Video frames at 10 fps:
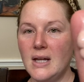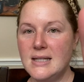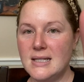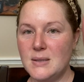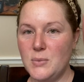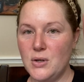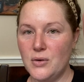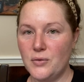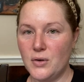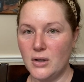It's this
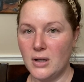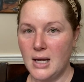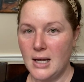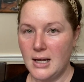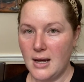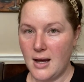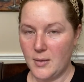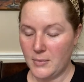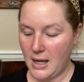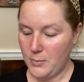beautiful
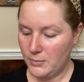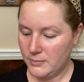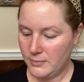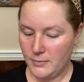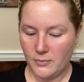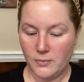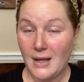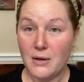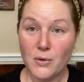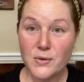um, light,
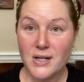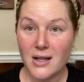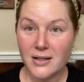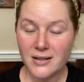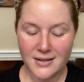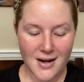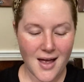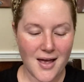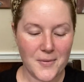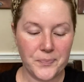light rose color.
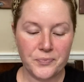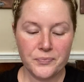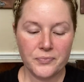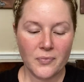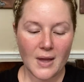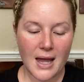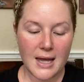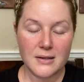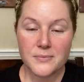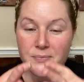Um,
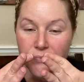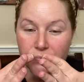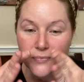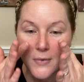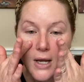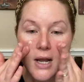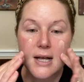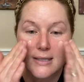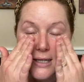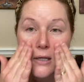and it
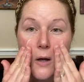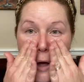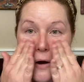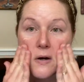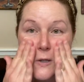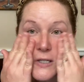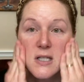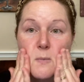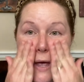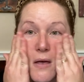has like an orange
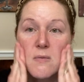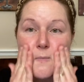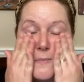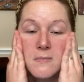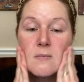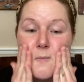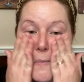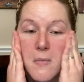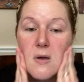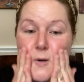smell
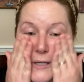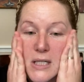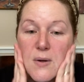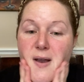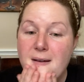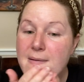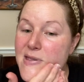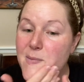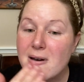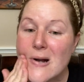to it. And when
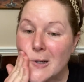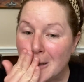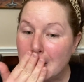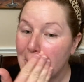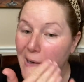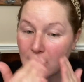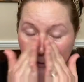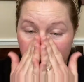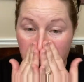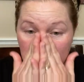you put it on your
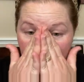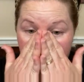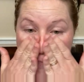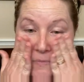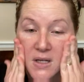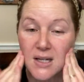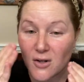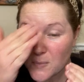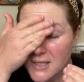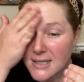skin, it
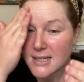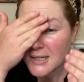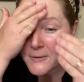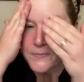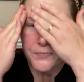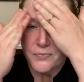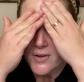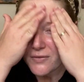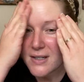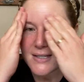almost
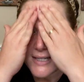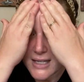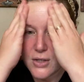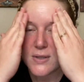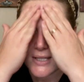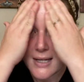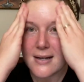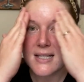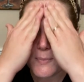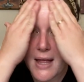feels like you did like
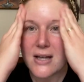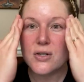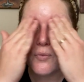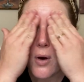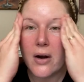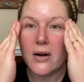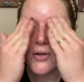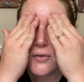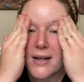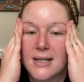a splash of water on
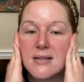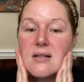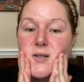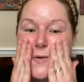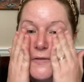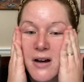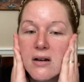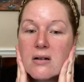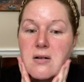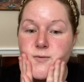your face. It's
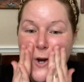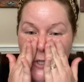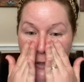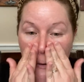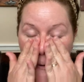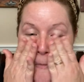very refreshing.